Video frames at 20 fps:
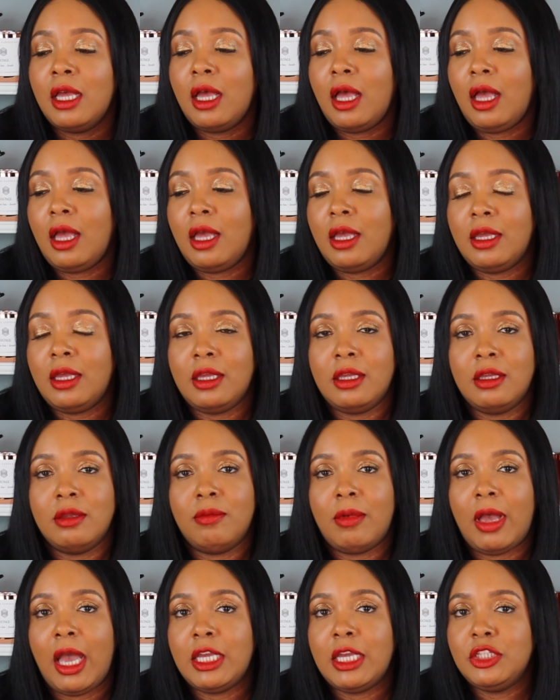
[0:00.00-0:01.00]

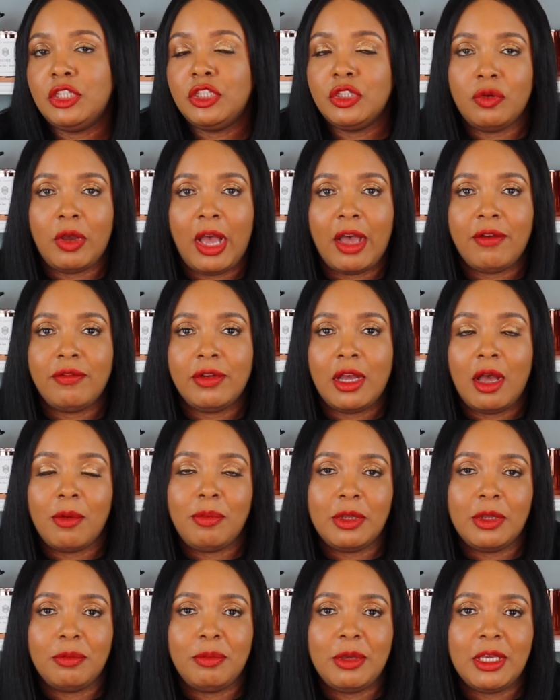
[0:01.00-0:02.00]
I do have a
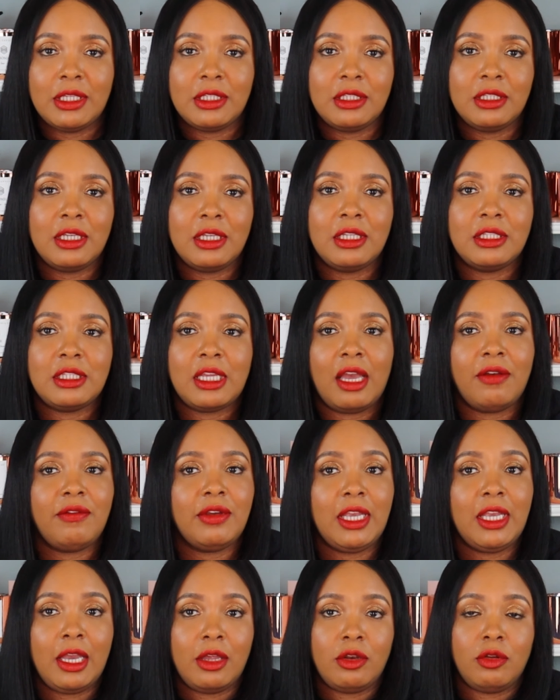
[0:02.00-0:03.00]
couple of business. I have
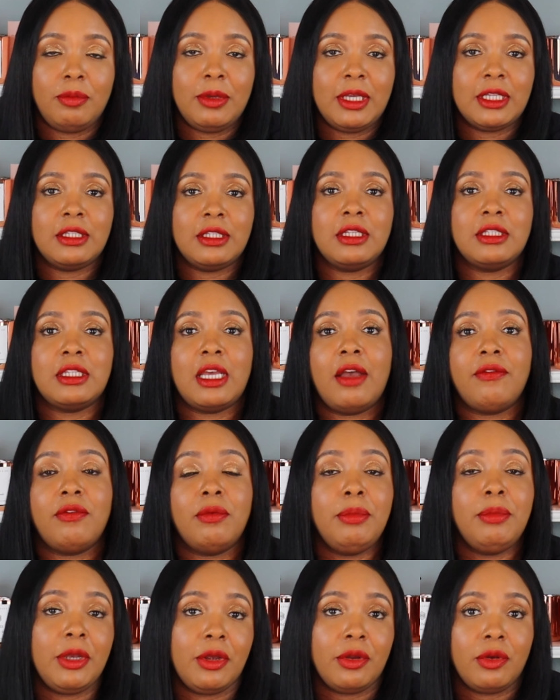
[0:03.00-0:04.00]
a candle business, I have
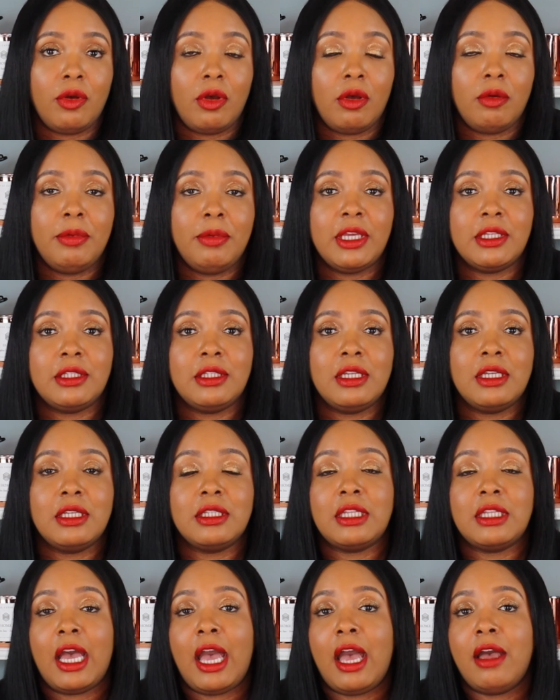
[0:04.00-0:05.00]
a beard oil
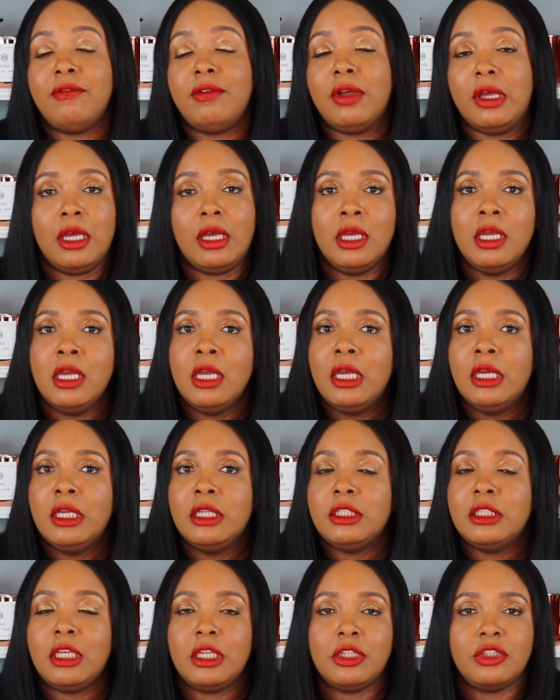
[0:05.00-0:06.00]
business, I have a
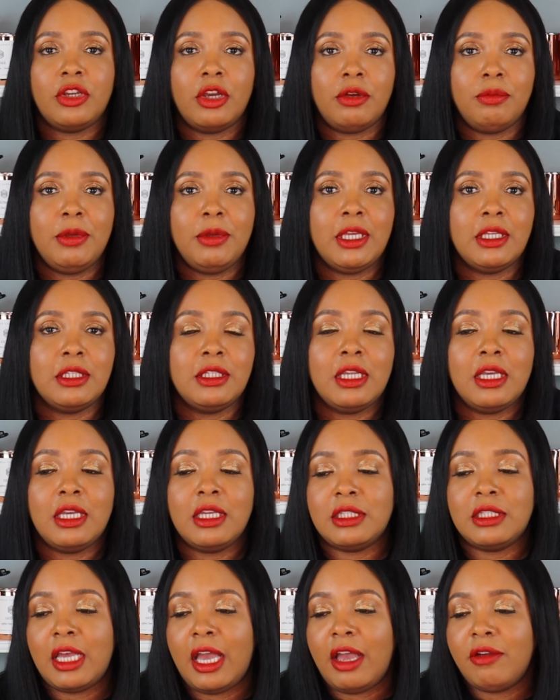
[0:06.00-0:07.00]
t-shirt
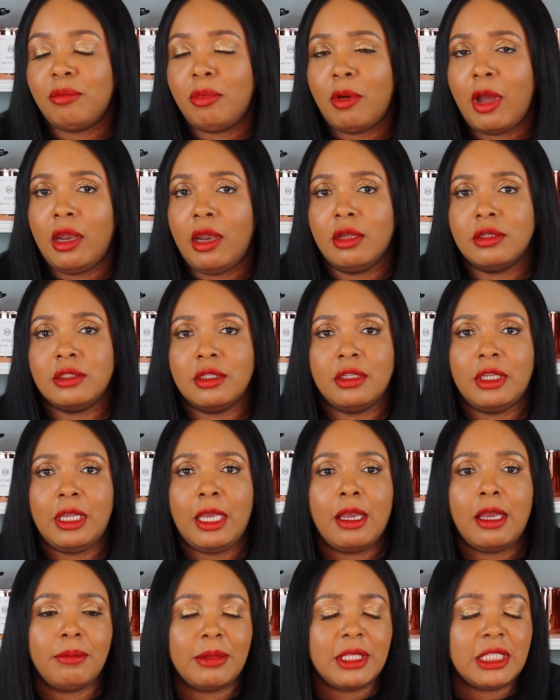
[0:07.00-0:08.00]
business, I have product on
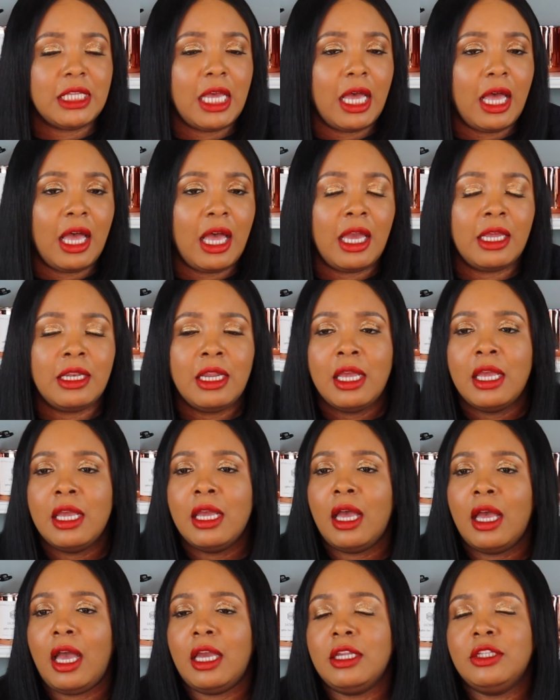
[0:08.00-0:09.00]
Amazon,
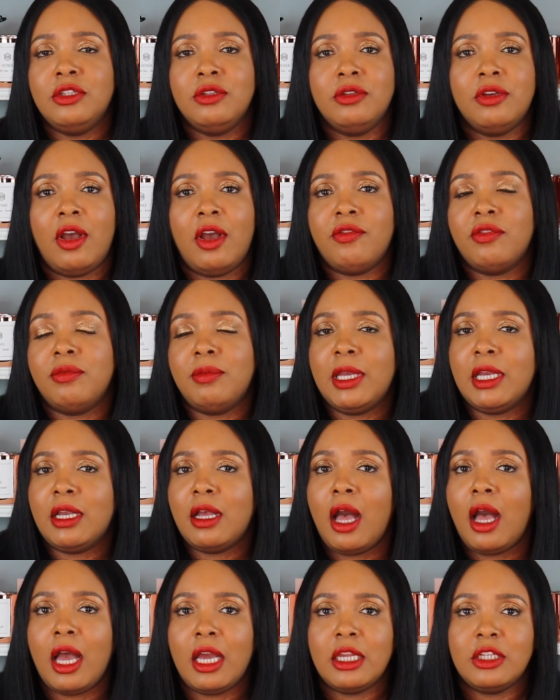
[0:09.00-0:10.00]
I do government
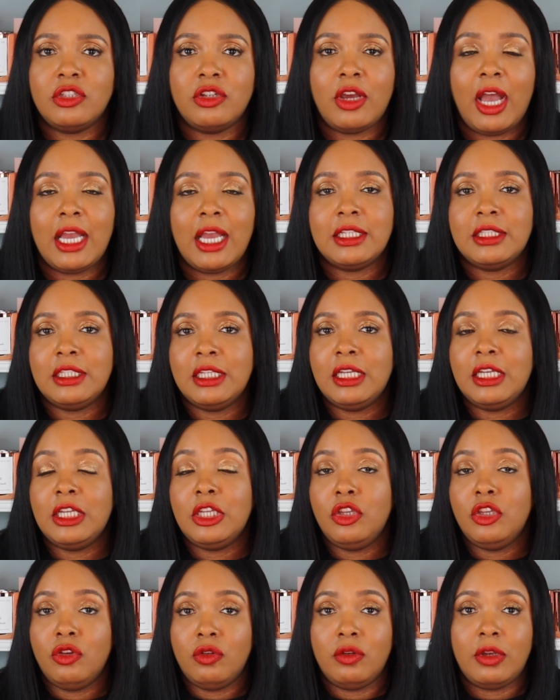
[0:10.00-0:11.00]

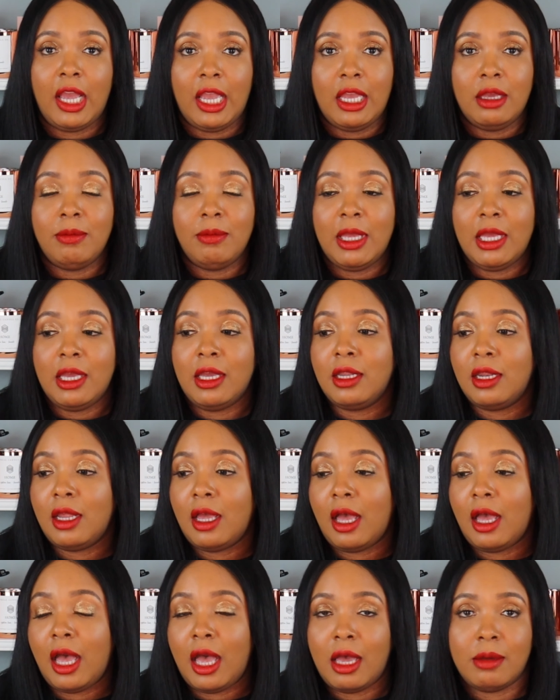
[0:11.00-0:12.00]
contracting, you name it.
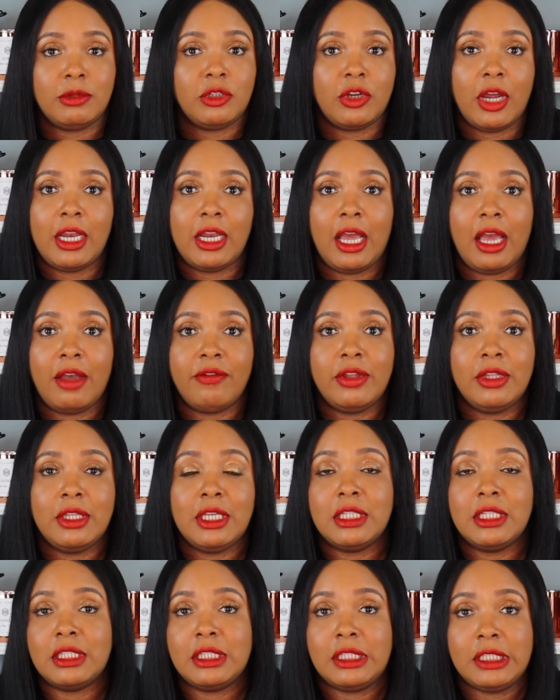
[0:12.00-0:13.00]
I'm trying to have at
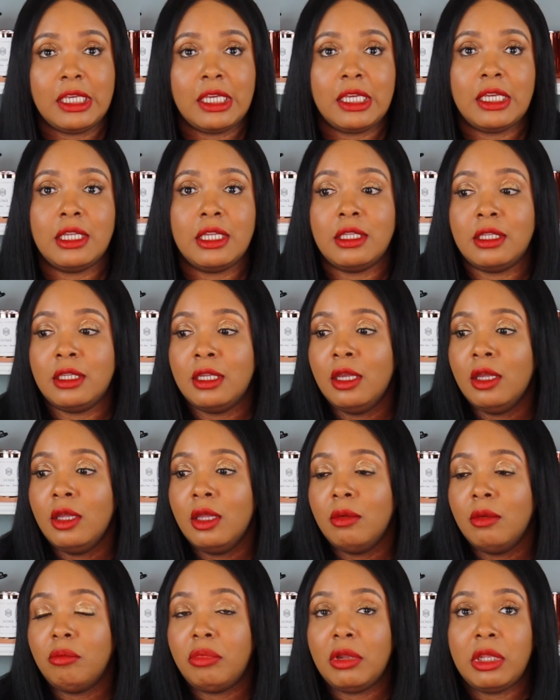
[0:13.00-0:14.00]
least 10
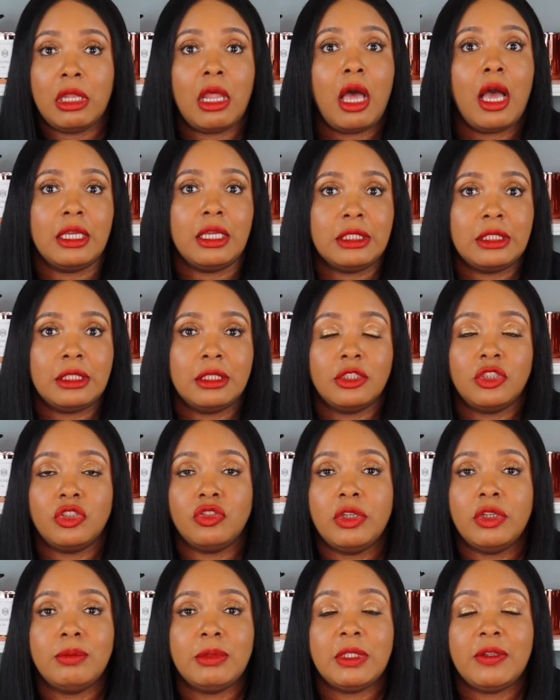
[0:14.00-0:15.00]
plus
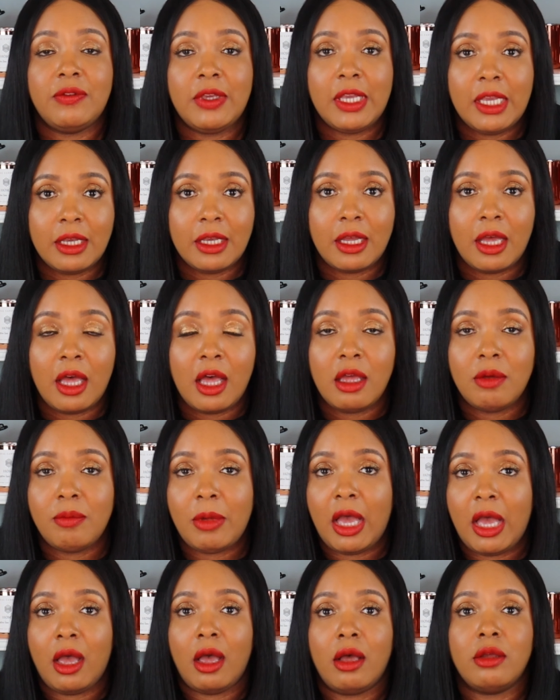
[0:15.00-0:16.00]
streams of income.
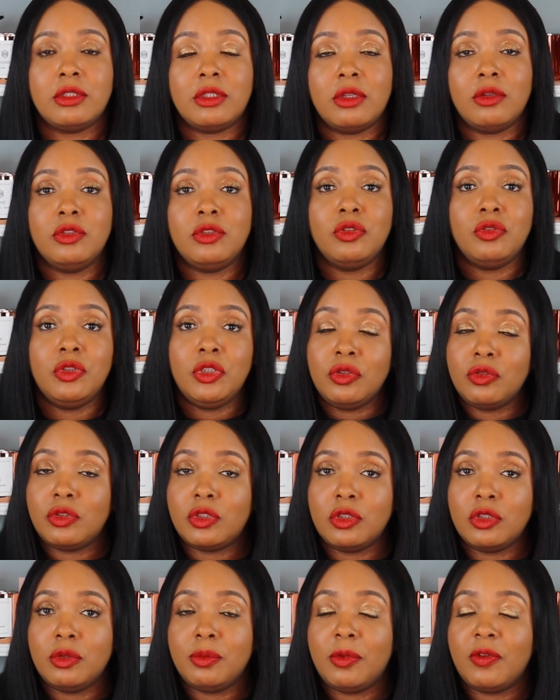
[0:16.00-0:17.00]
I also do
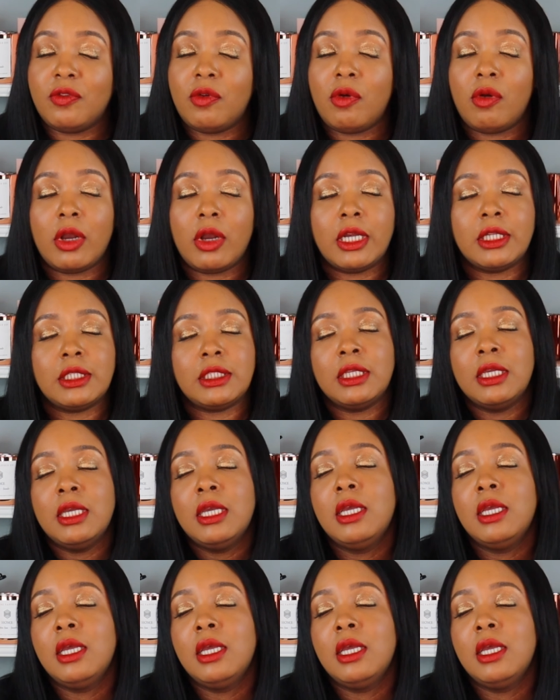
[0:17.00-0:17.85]
YouTube, of course.